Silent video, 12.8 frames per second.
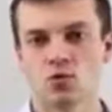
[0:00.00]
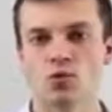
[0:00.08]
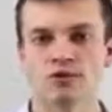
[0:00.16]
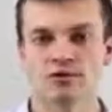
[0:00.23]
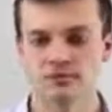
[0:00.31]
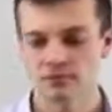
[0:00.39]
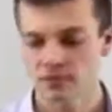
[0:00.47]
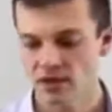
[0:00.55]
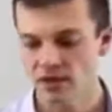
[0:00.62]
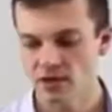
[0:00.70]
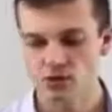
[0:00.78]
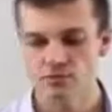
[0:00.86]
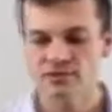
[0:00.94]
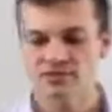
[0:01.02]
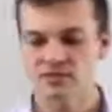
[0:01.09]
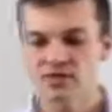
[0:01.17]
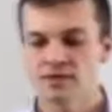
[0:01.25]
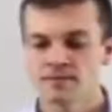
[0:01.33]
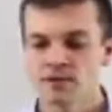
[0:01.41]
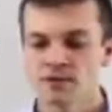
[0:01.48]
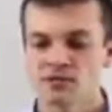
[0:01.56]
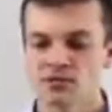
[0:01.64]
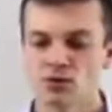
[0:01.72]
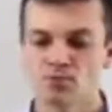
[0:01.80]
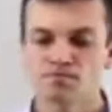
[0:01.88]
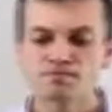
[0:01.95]
that you want, okay, in your business.
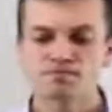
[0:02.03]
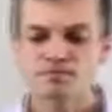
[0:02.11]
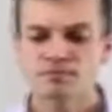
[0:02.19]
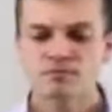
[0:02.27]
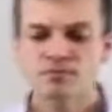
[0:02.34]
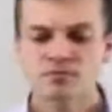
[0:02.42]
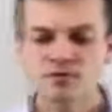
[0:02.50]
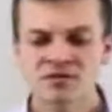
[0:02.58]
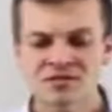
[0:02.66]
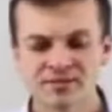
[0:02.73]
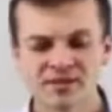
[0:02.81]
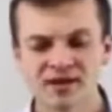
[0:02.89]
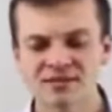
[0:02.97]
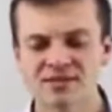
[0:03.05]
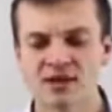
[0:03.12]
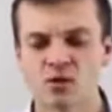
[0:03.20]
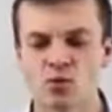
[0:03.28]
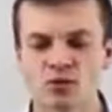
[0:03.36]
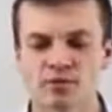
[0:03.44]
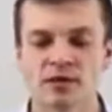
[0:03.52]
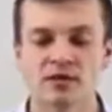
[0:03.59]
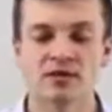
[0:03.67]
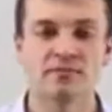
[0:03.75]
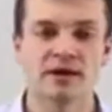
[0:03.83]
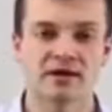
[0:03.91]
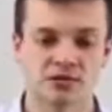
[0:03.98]
So, something else that I want
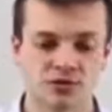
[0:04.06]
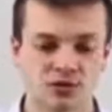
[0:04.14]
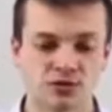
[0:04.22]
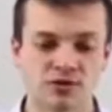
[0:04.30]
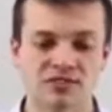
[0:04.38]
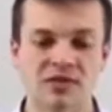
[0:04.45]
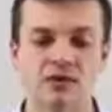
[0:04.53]
my lead magnet to